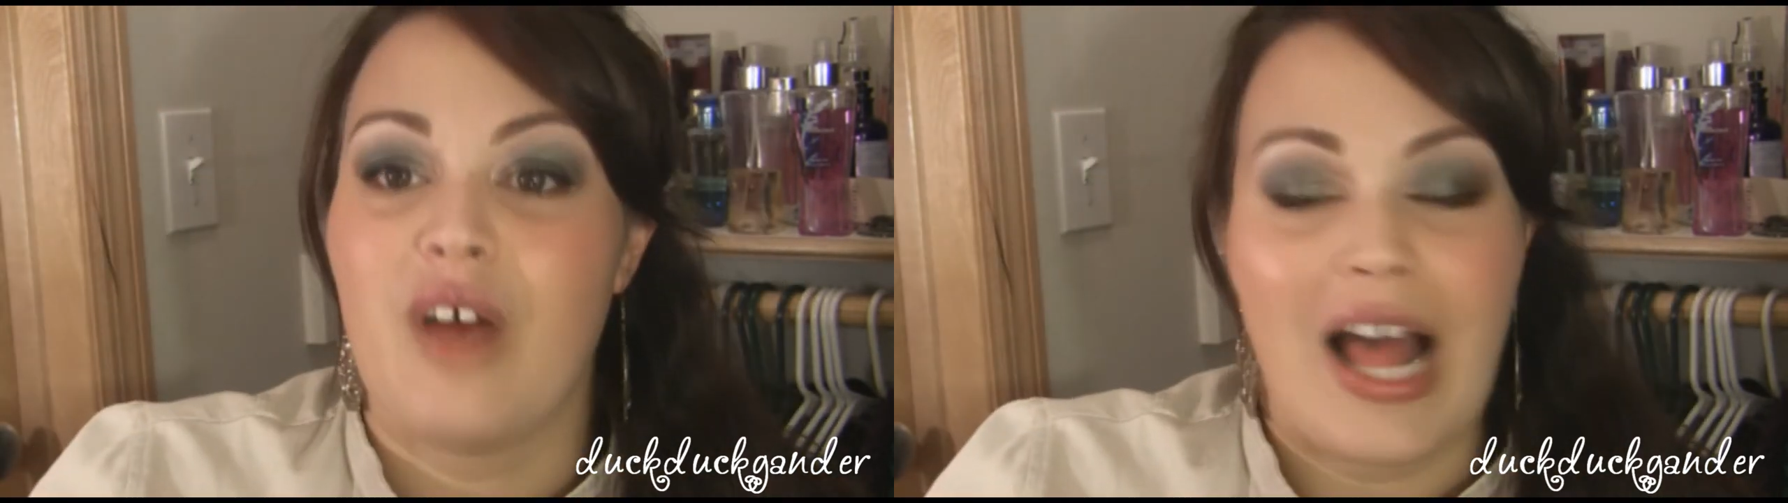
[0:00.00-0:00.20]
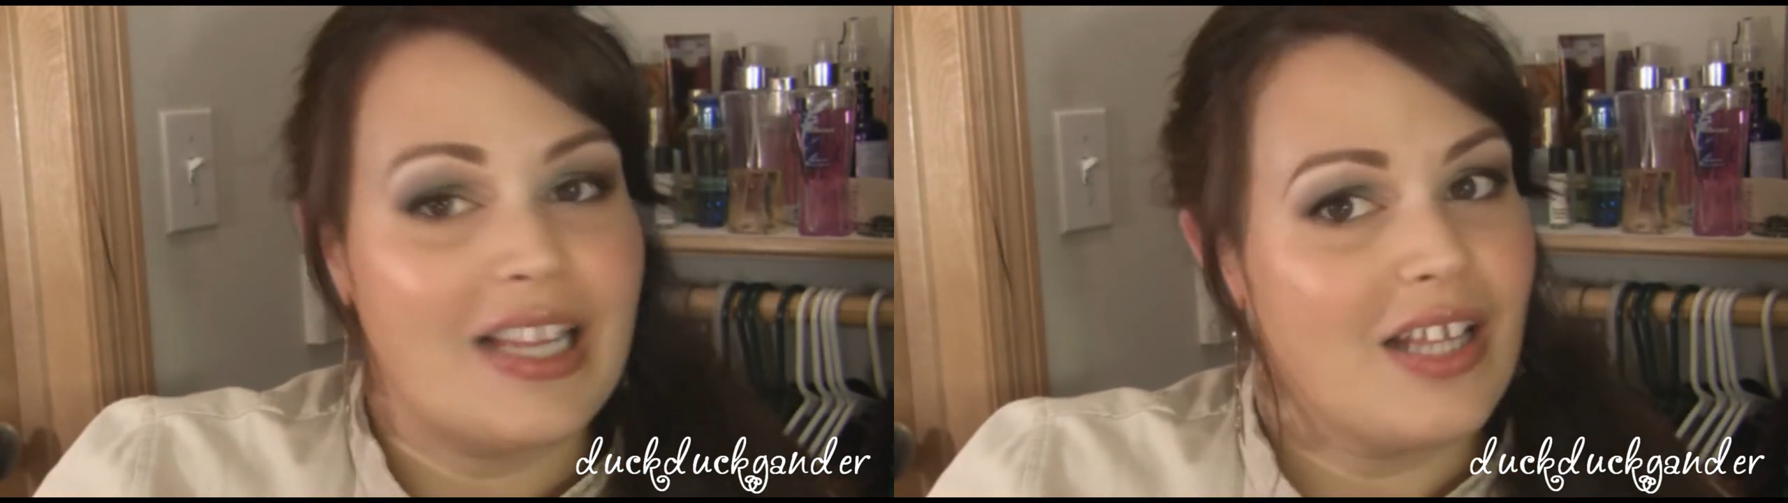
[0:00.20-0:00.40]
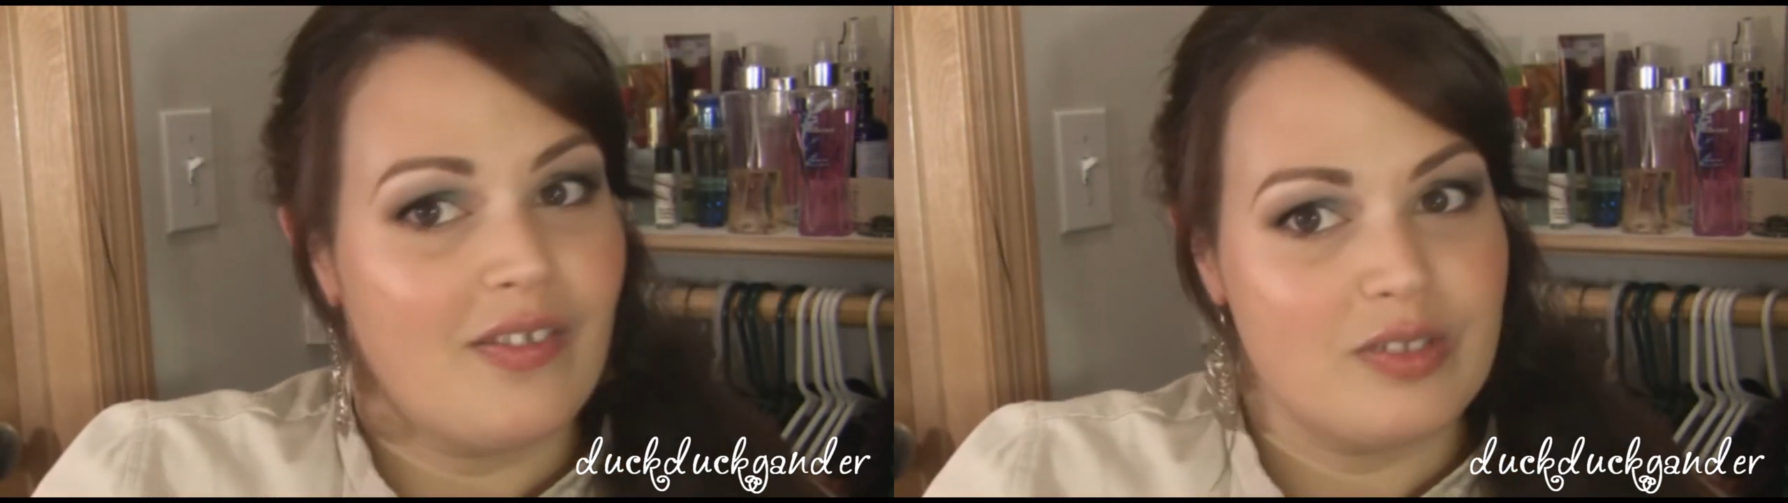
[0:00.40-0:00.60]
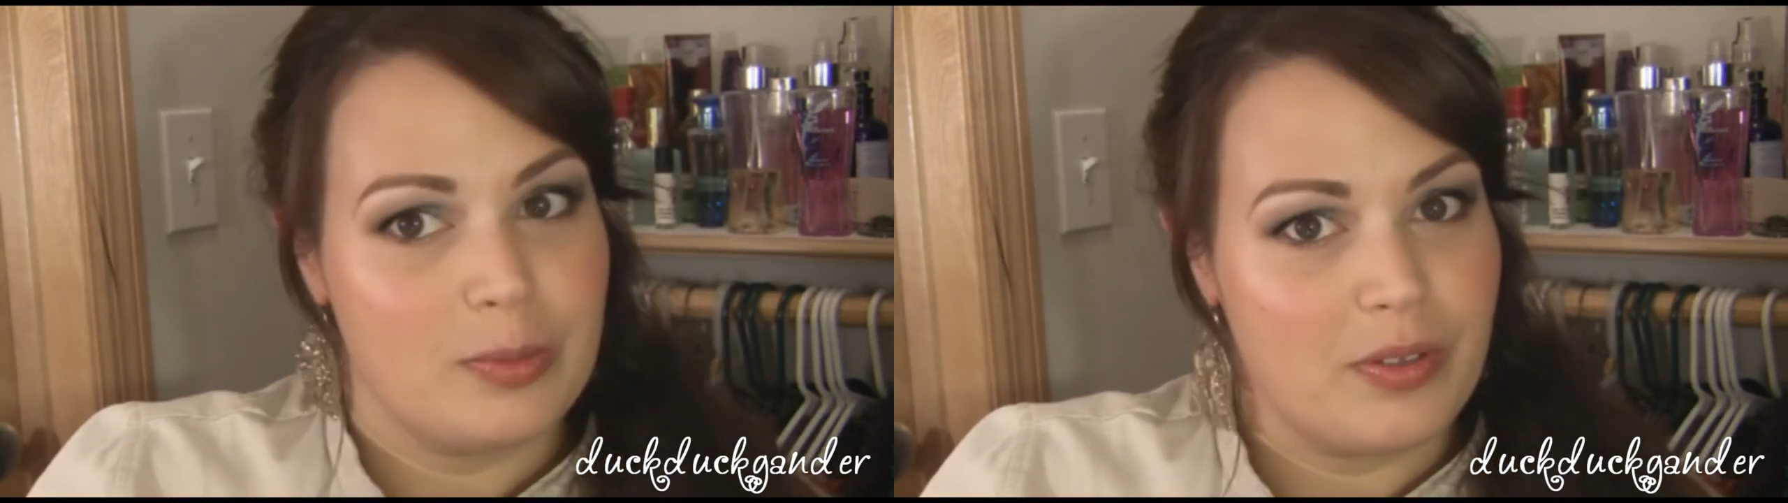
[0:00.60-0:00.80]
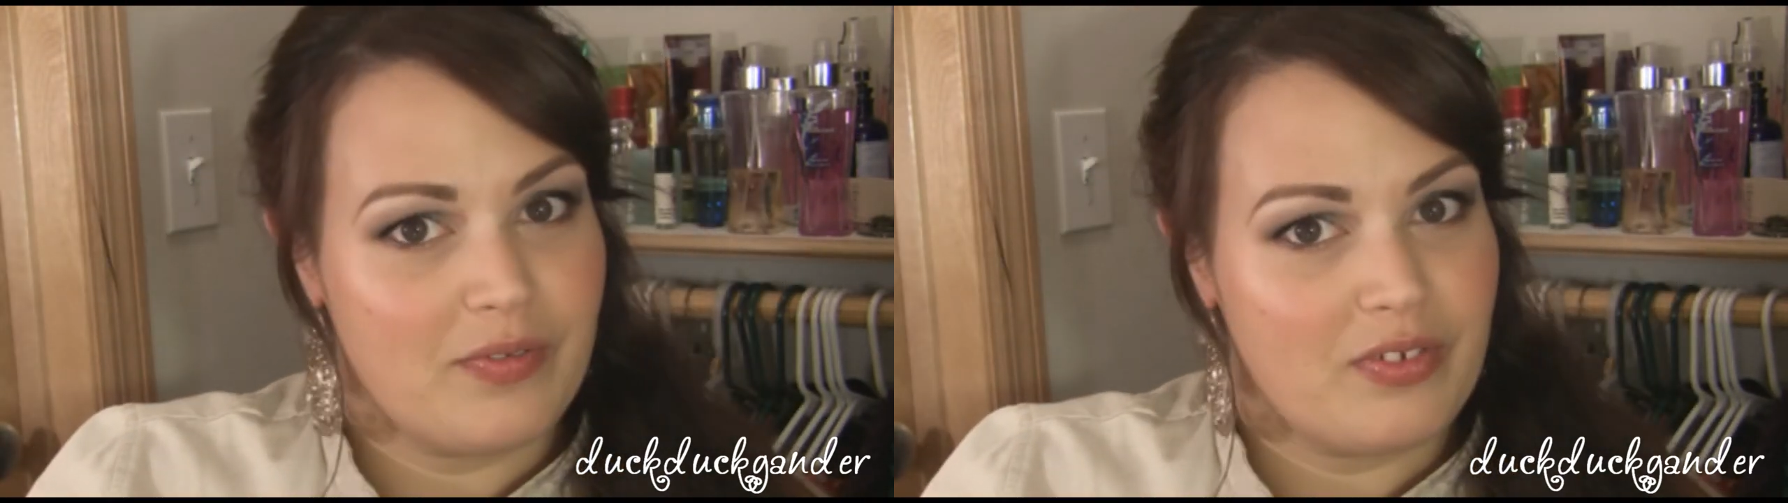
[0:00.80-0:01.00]
I love
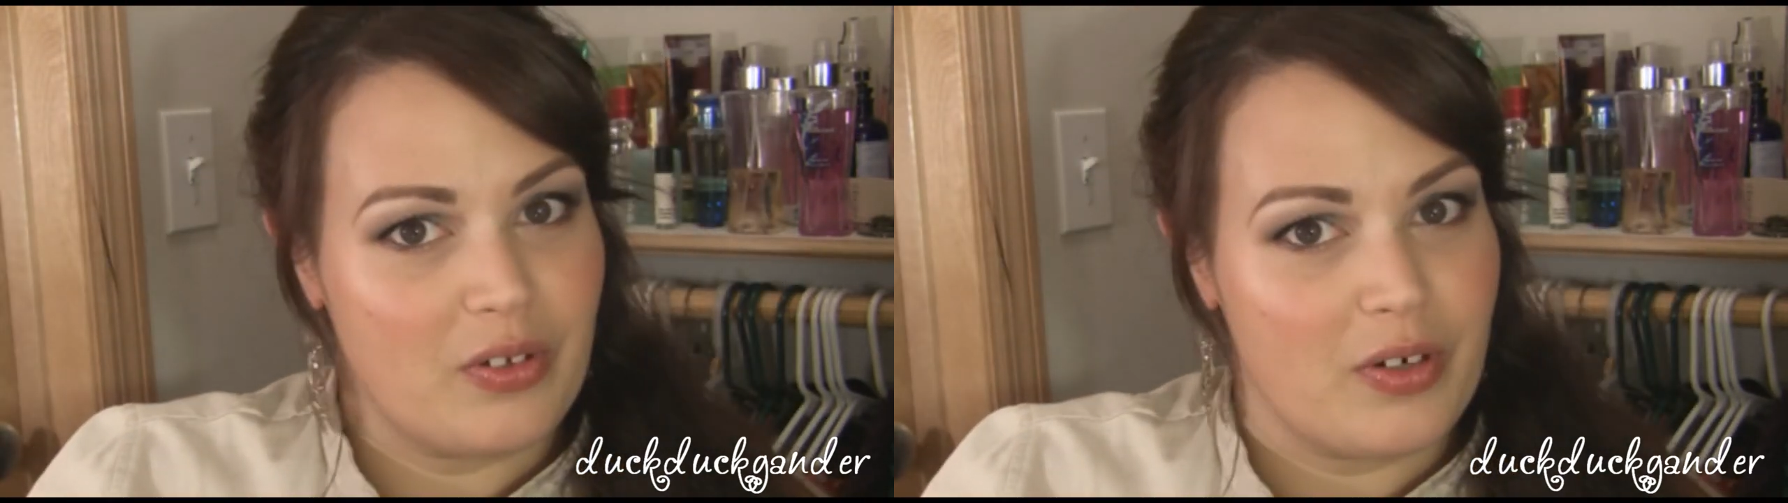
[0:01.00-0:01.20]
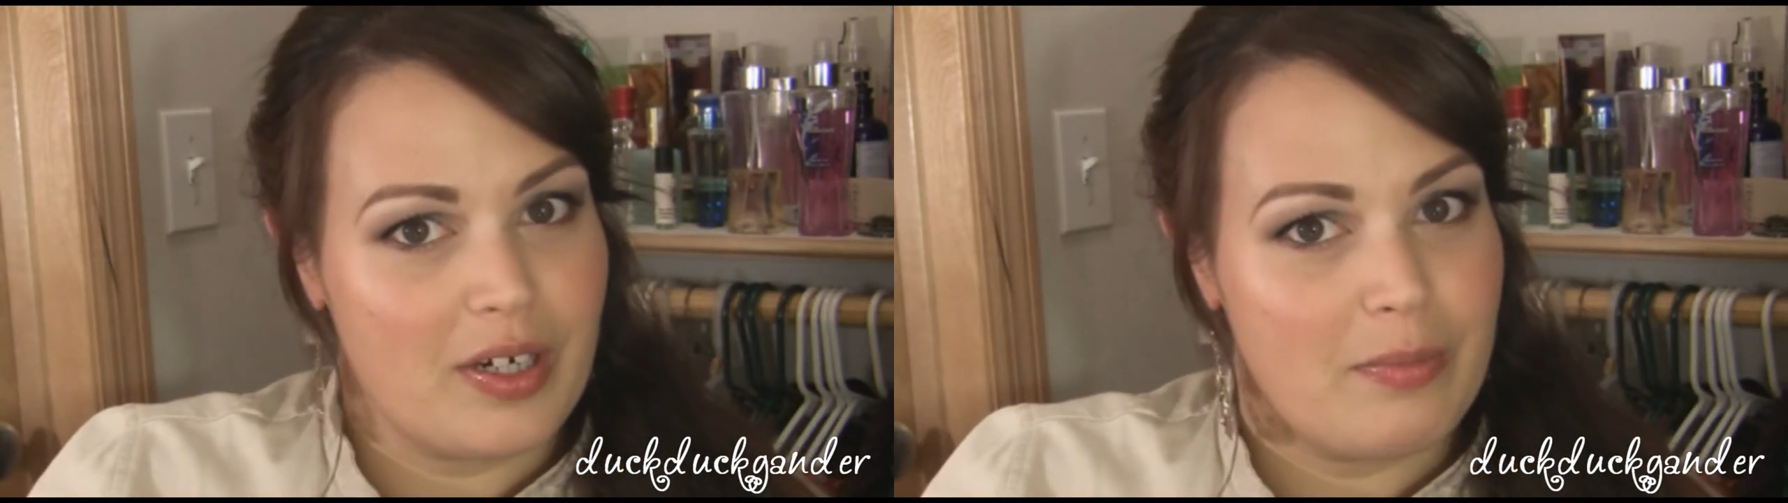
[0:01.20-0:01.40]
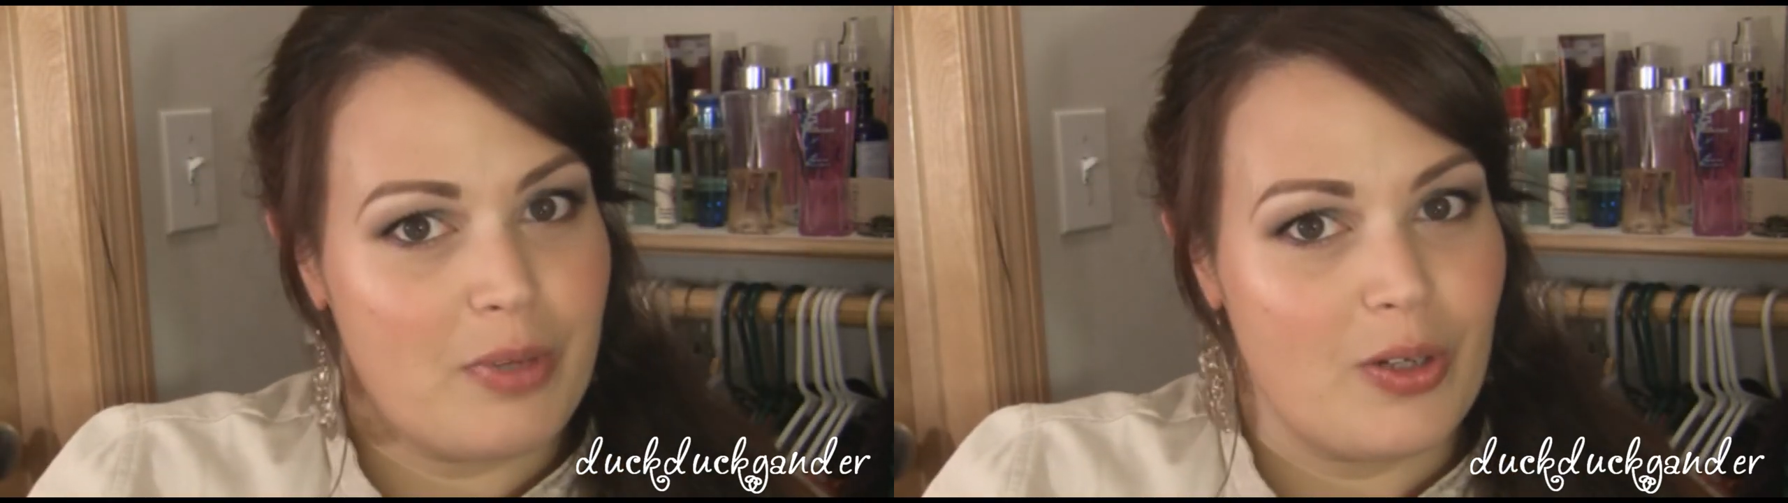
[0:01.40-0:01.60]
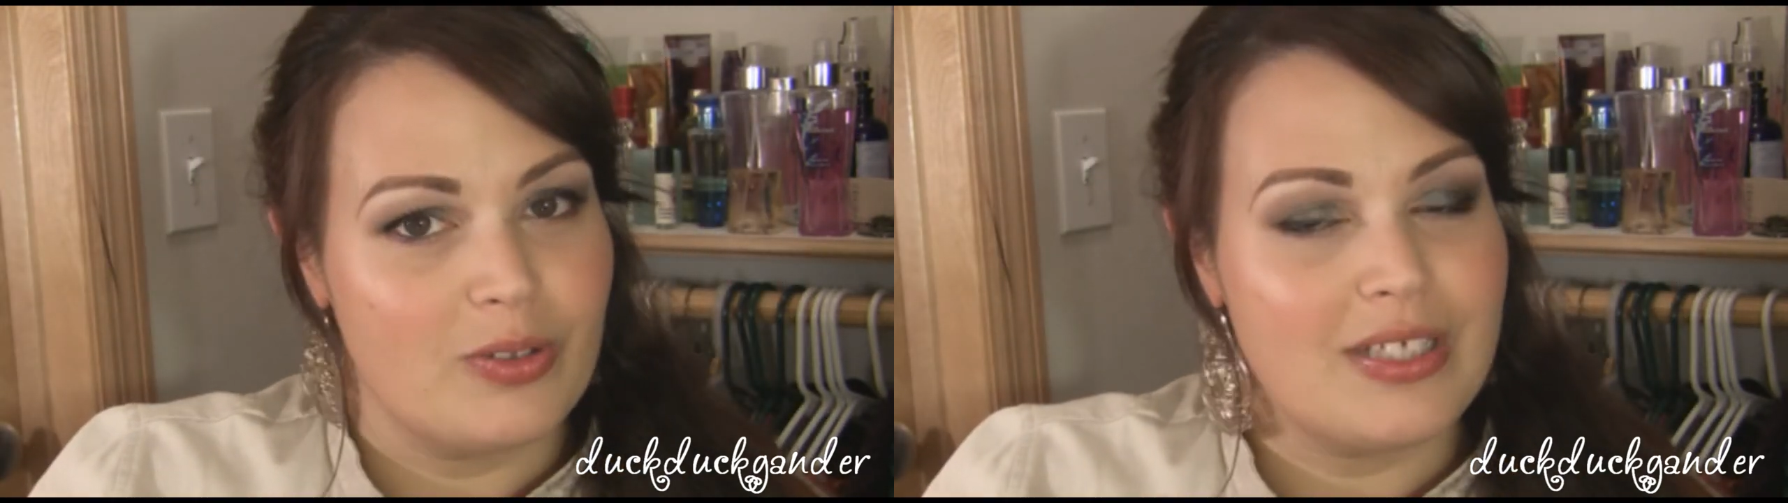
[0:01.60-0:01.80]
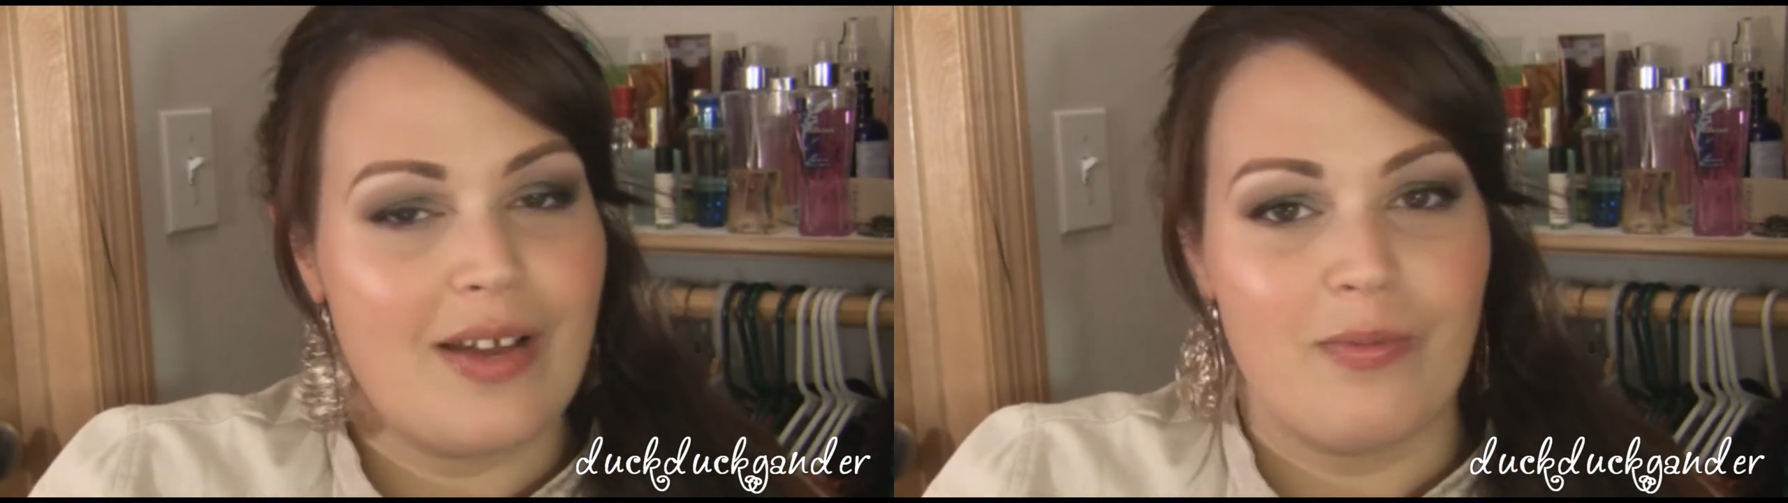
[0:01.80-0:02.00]
to put Floor in bows.